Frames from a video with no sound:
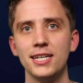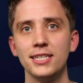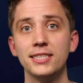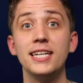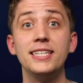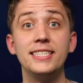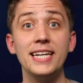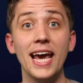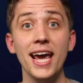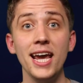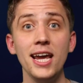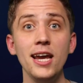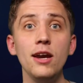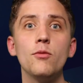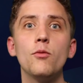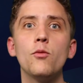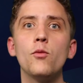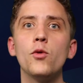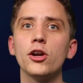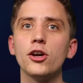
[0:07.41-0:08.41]
Today,
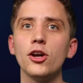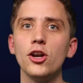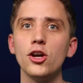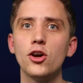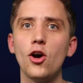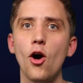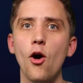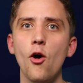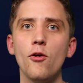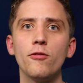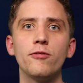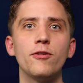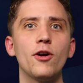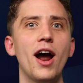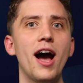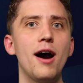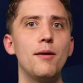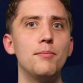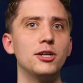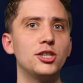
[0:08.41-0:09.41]
we're going to go over
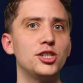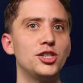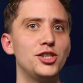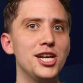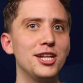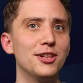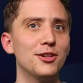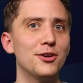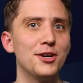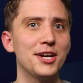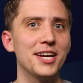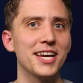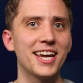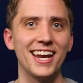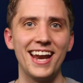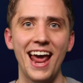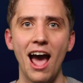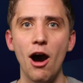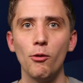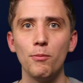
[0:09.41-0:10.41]
how machine learning
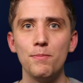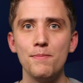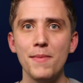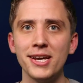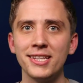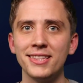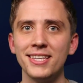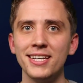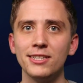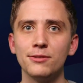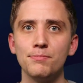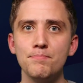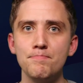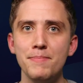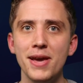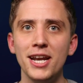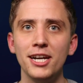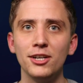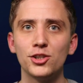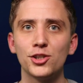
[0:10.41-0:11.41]
can help make these
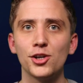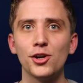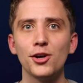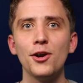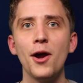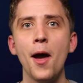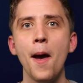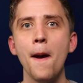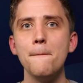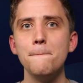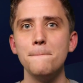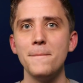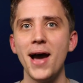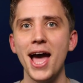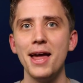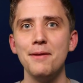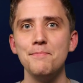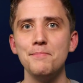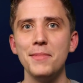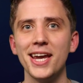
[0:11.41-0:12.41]
miniature
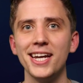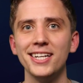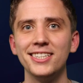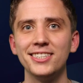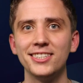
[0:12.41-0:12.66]
man-made